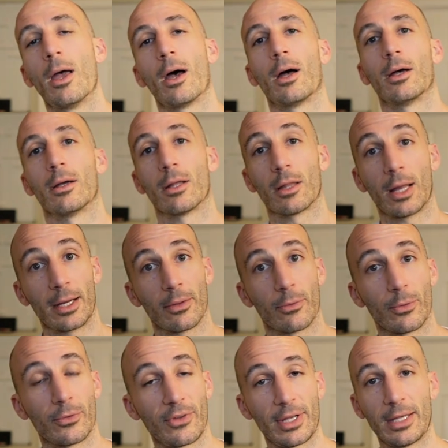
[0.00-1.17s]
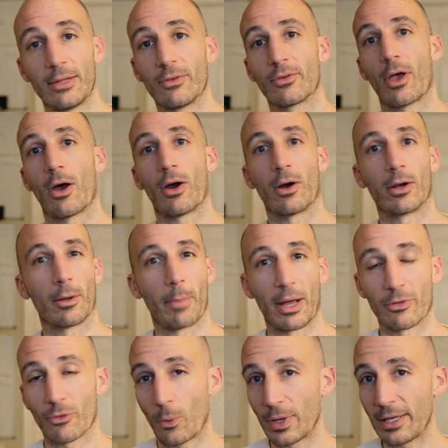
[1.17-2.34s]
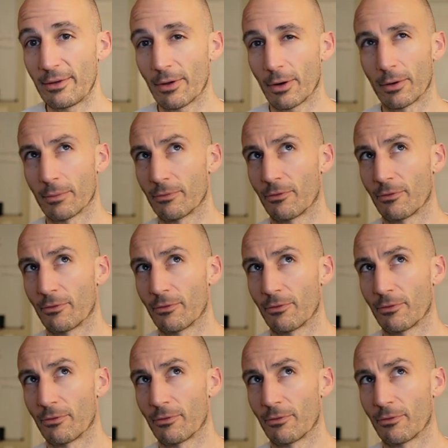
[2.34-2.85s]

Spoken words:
A lot of the routines are about 20 or